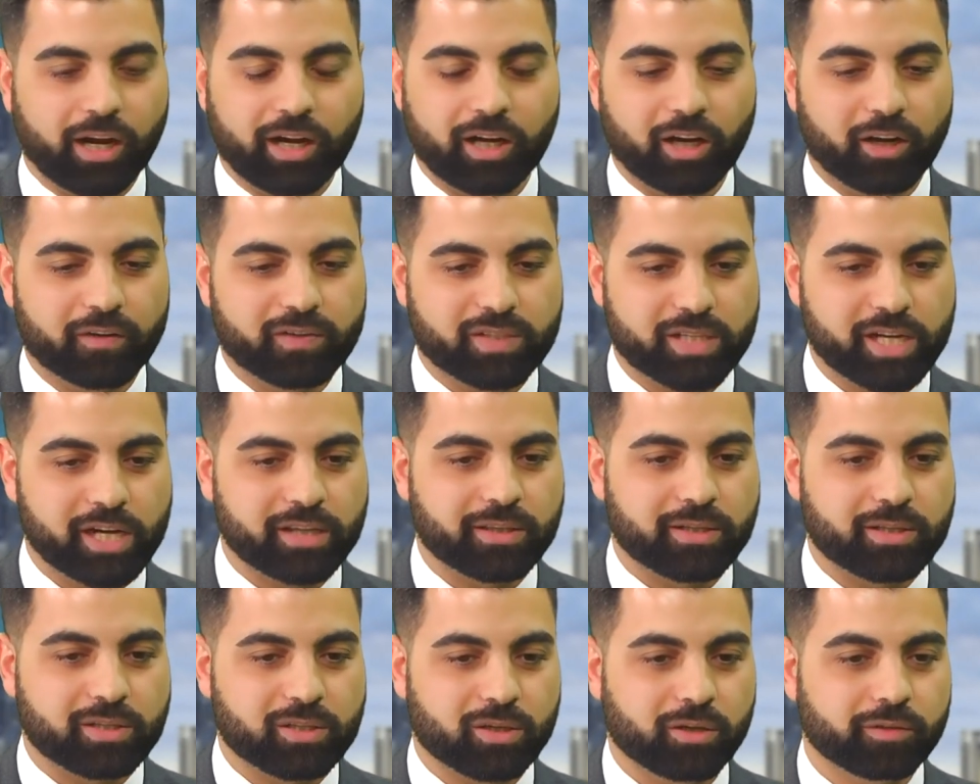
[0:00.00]
and I, say
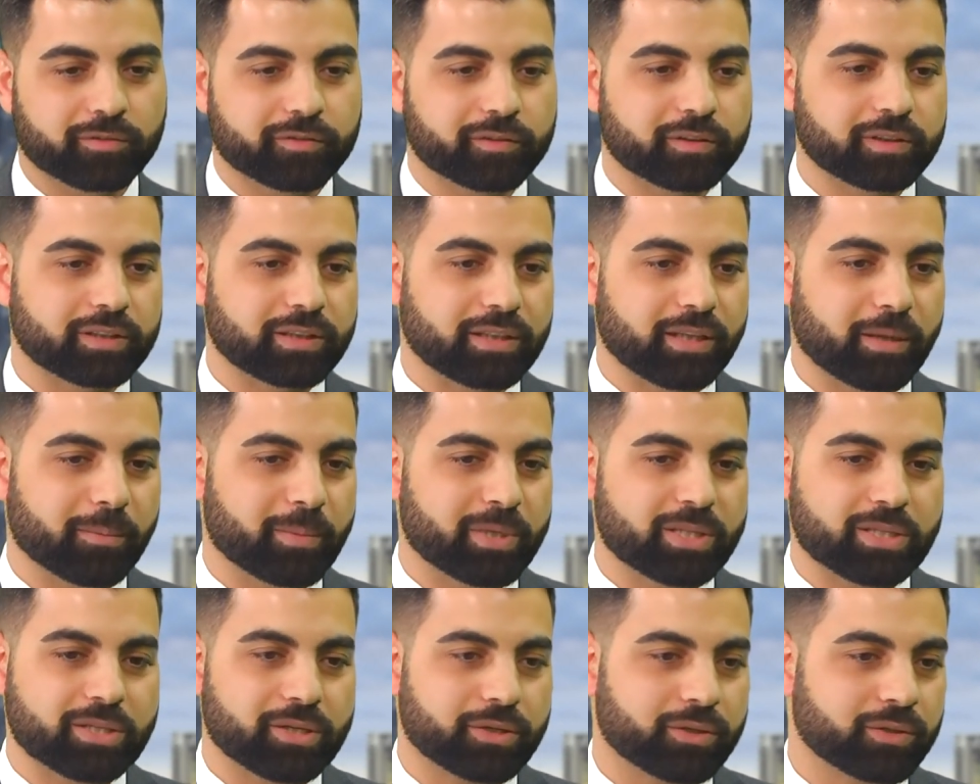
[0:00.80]
this often that
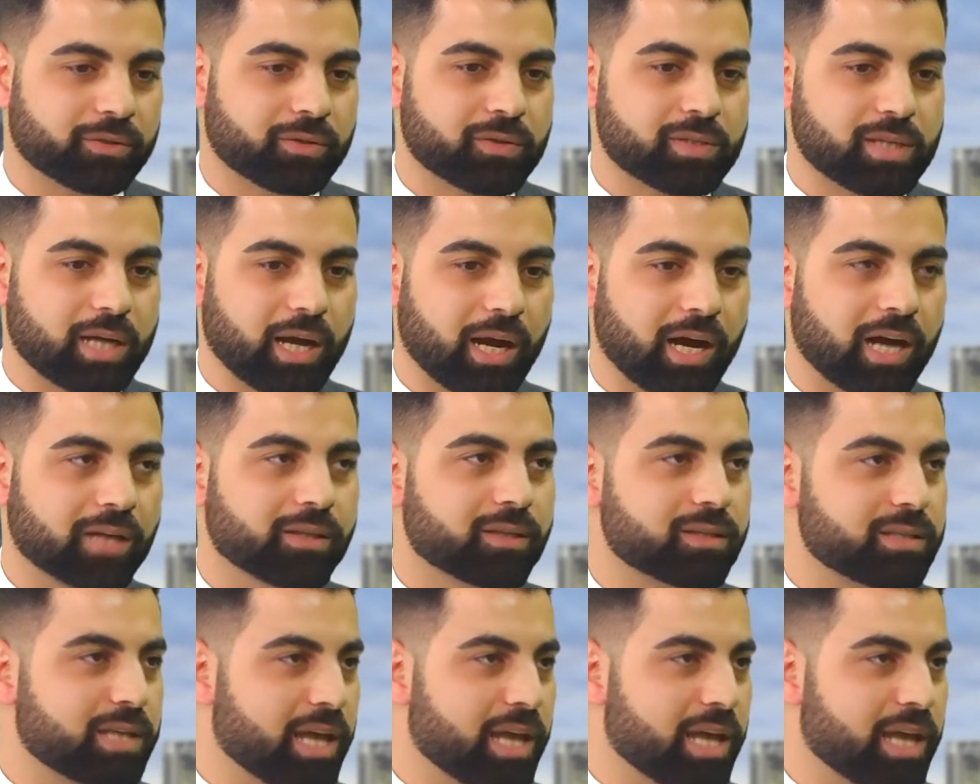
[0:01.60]
materials are the